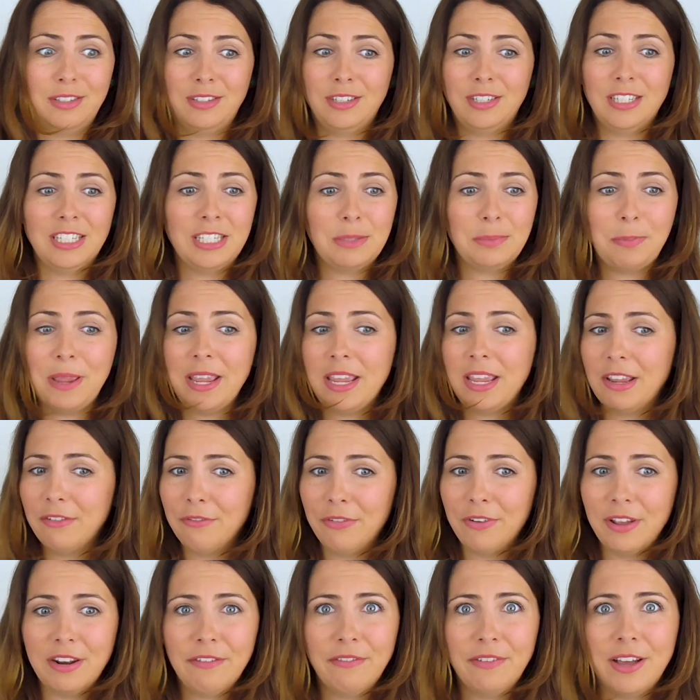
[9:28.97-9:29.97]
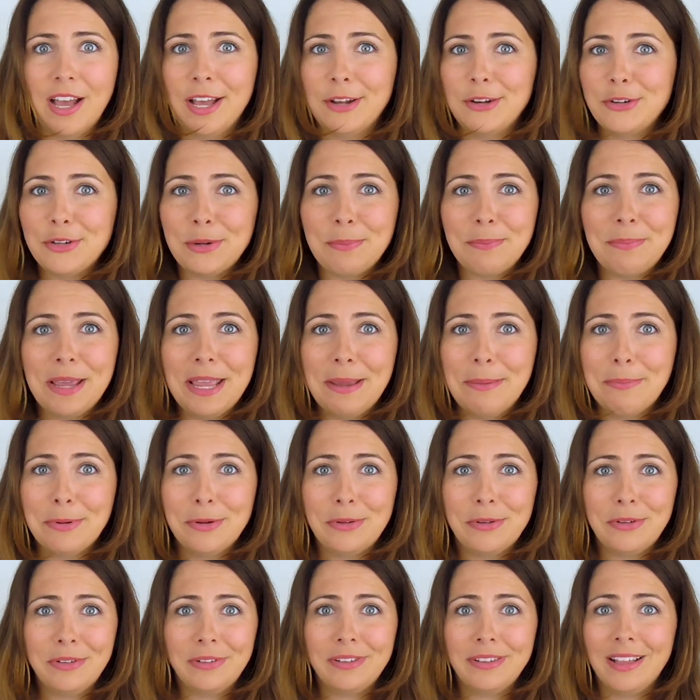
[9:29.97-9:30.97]
to speak in front of 100
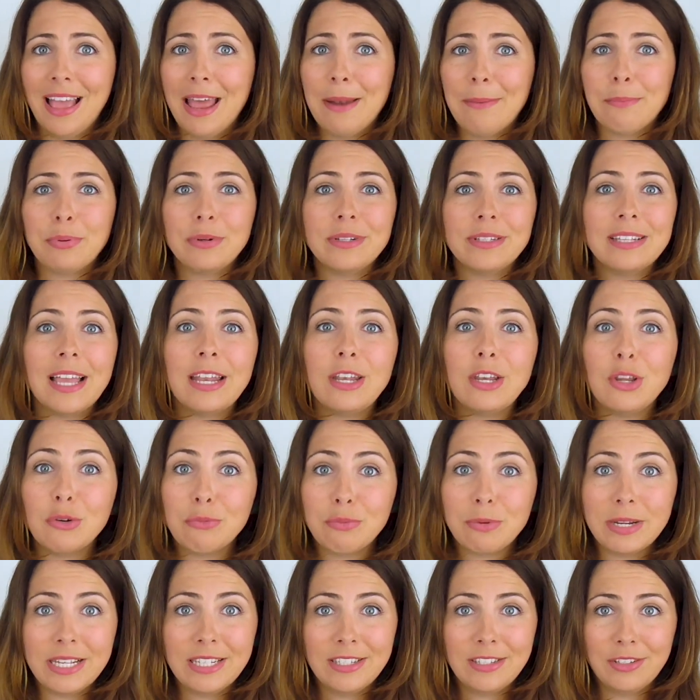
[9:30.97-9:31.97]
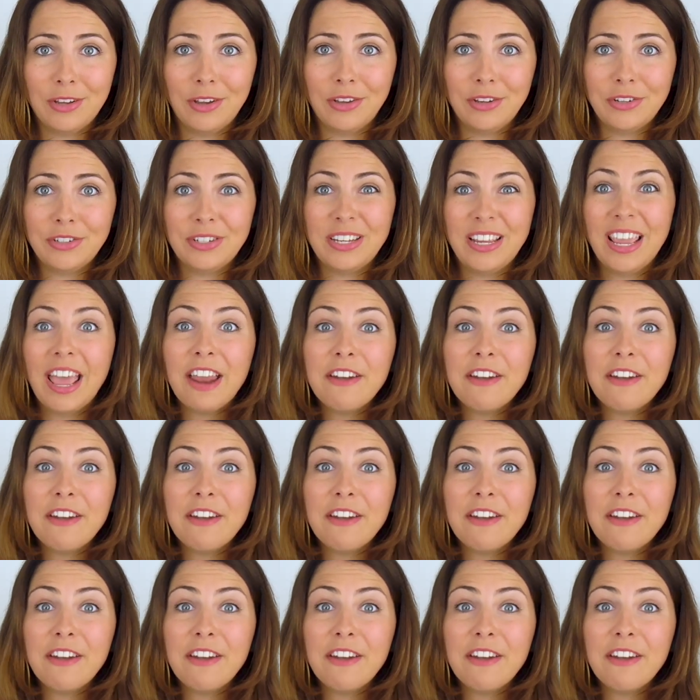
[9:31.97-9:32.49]
people and present your research.